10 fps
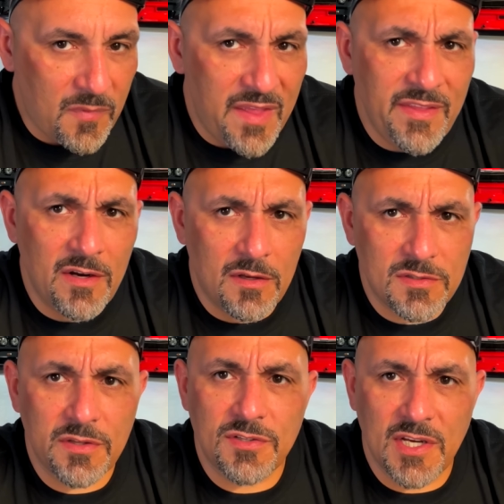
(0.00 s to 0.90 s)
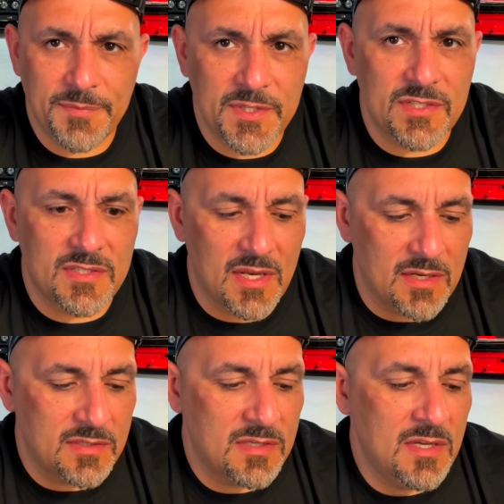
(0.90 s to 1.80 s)
then also the transmission
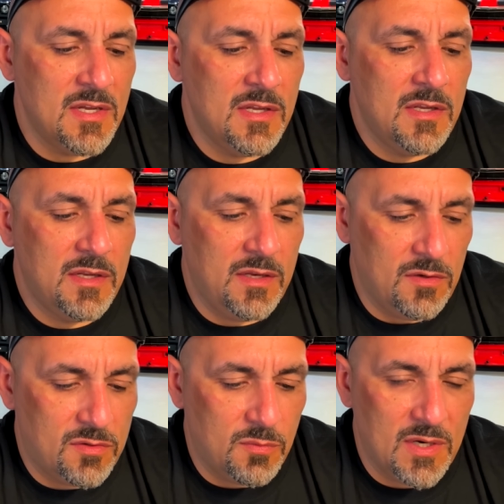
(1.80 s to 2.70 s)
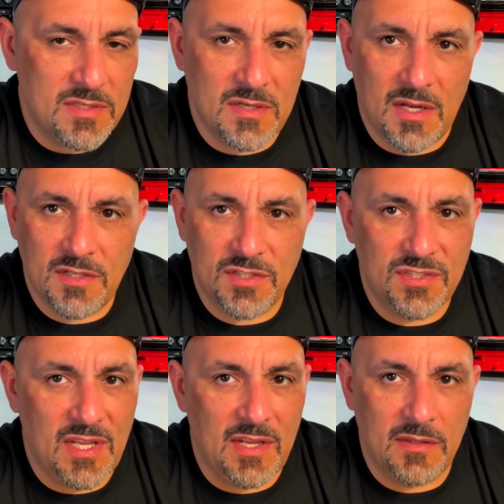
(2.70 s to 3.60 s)
settings, to where it's not just
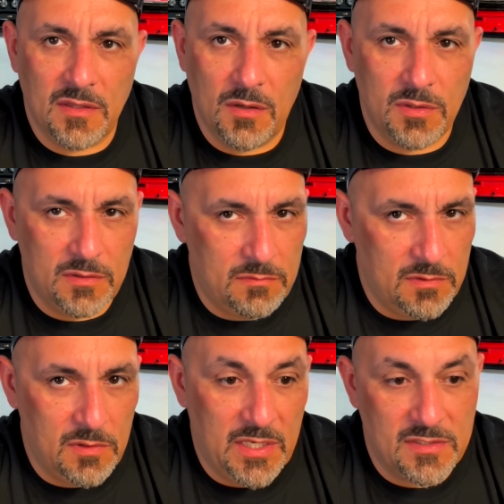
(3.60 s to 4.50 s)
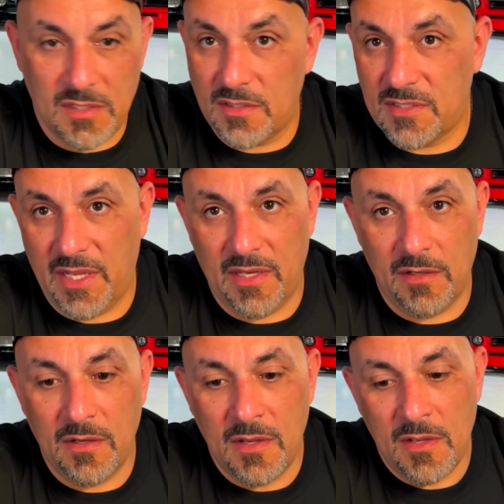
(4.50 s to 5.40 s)
staying loaded and it's not
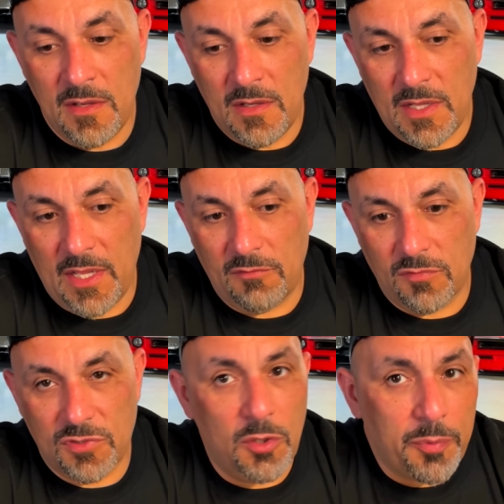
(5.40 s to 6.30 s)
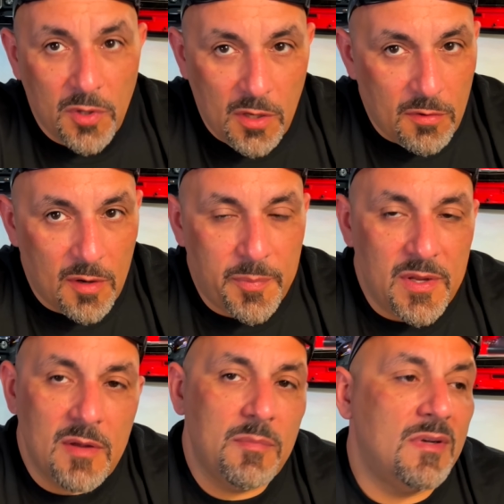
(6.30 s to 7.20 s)
staying at super low
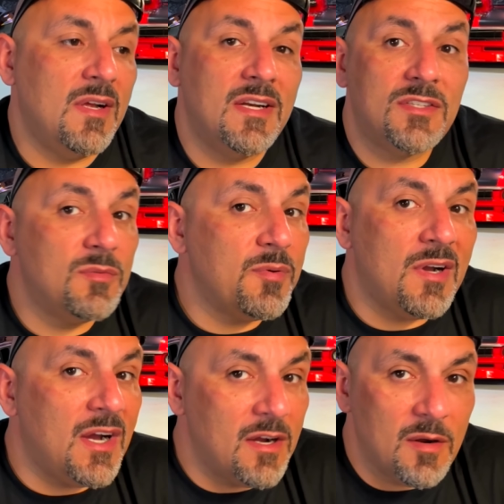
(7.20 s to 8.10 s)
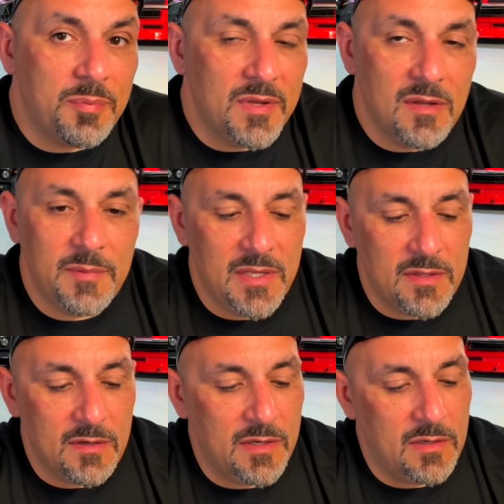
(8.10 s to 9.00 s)
RPM, but not a super high RPM
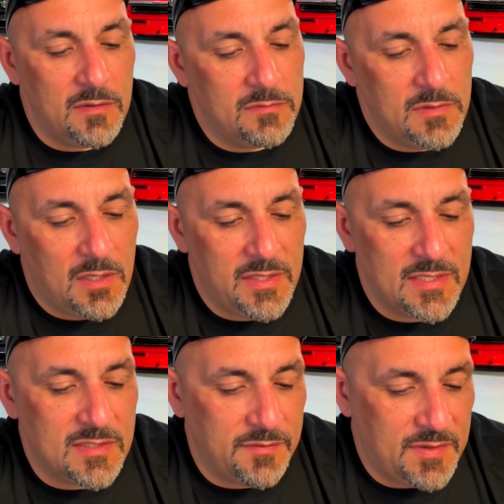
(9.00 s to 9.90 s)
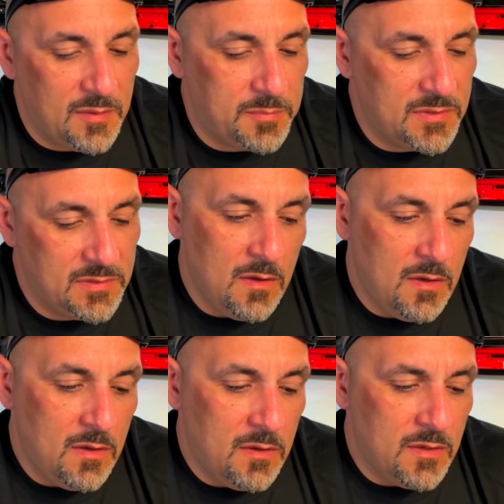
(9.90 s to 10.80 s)
either, all that stuff helped.
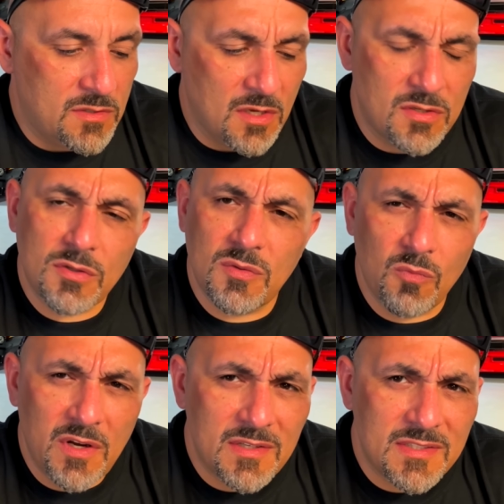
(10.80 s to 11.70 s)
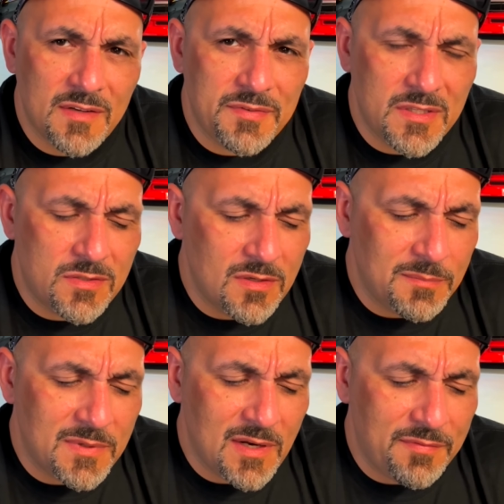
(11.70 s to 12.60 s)
There's also some weird stuff in the
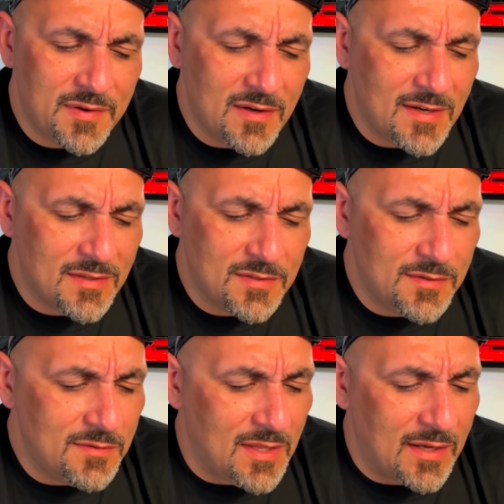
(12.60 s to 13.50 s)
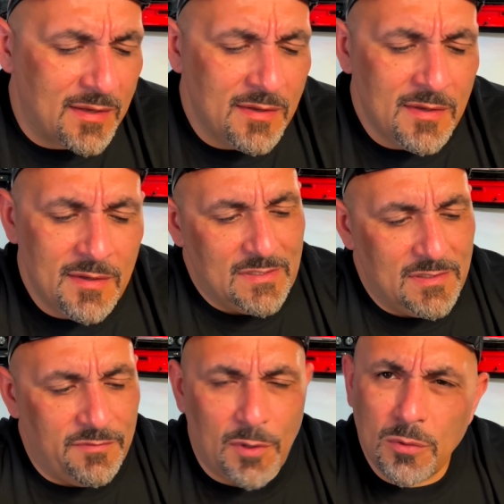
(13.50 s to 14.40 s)
tune-up that I figured out too, like
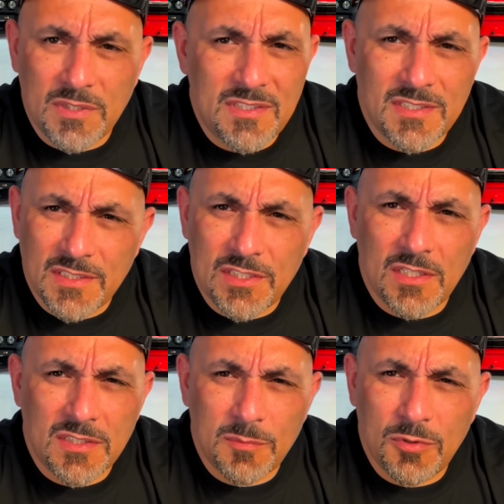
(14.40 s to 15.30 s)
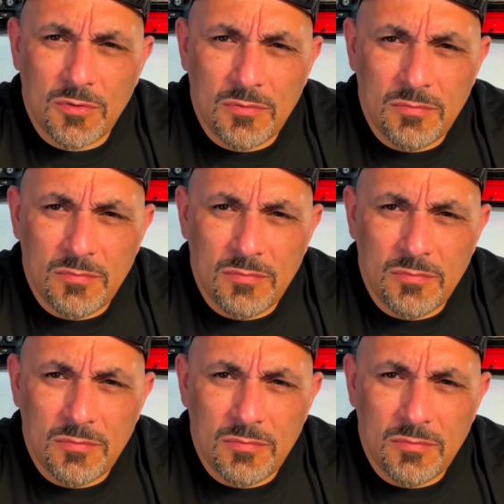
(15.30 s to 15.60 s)
the voltage is adjustable.